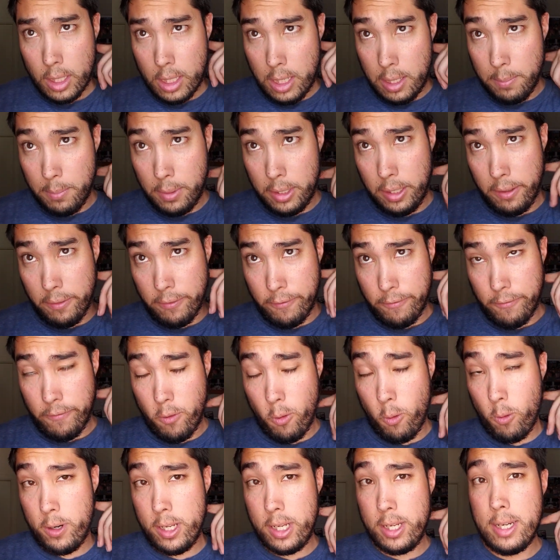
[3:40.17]
I believe,
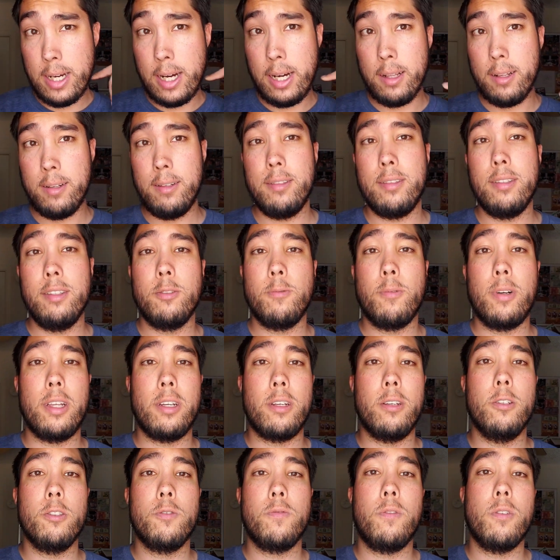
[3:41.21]
$40 is what it
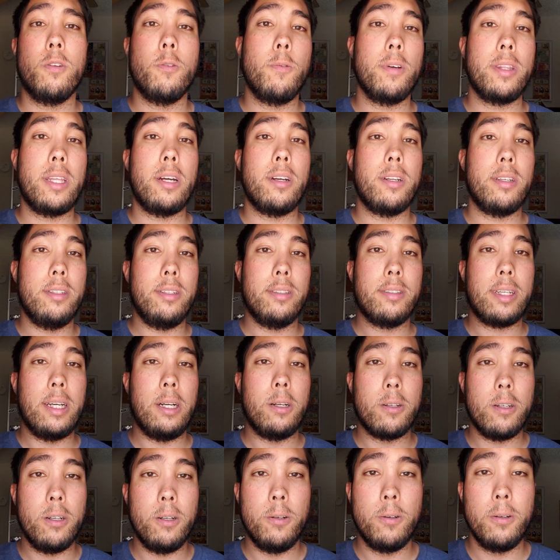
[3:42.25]
goes for without a
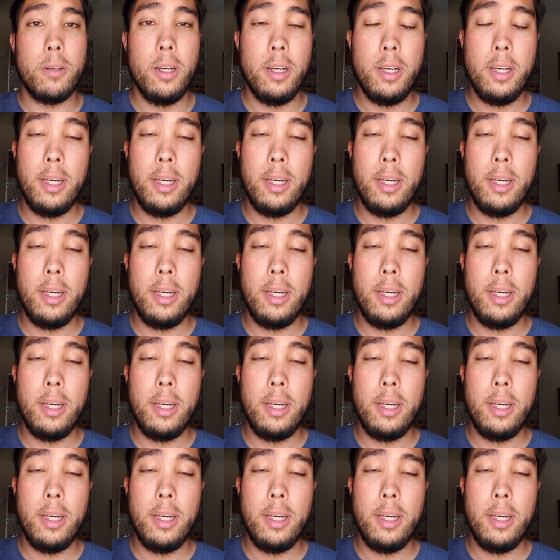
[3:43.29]
discount code.